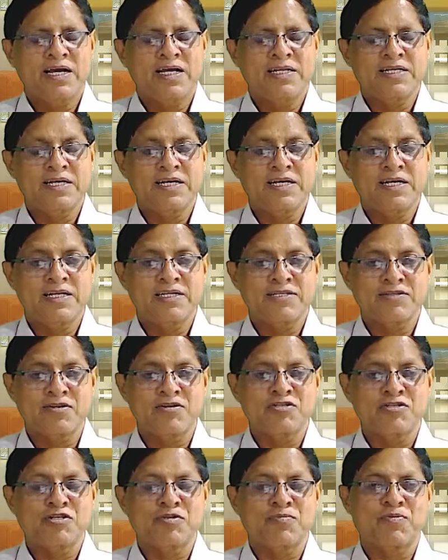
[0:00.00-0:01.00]
the
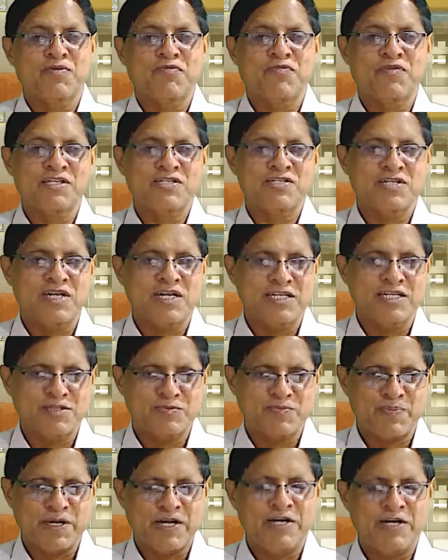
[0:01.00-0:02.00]
resolution professional is
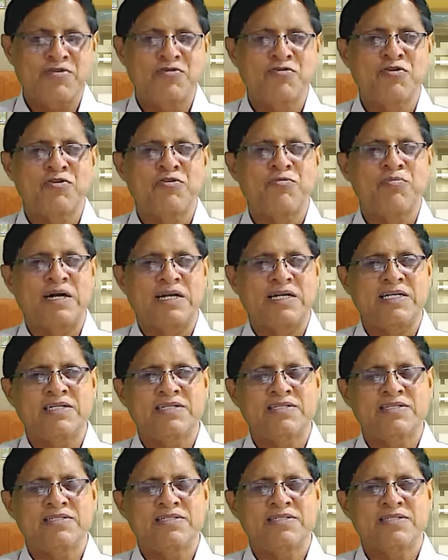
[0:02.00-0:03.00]
paid good
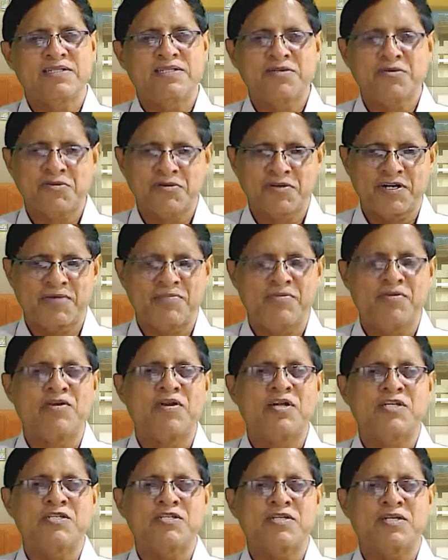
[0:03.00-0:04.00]
money, good
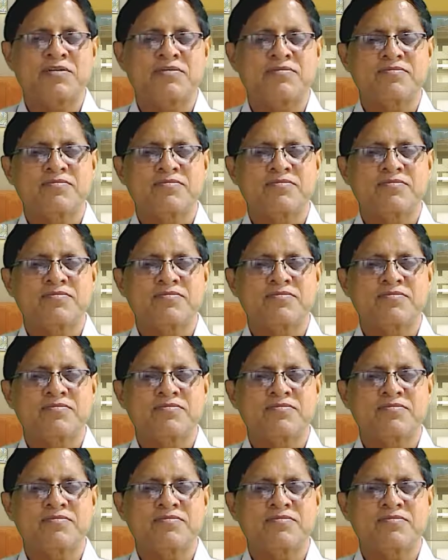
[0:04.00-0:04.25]
remuneration,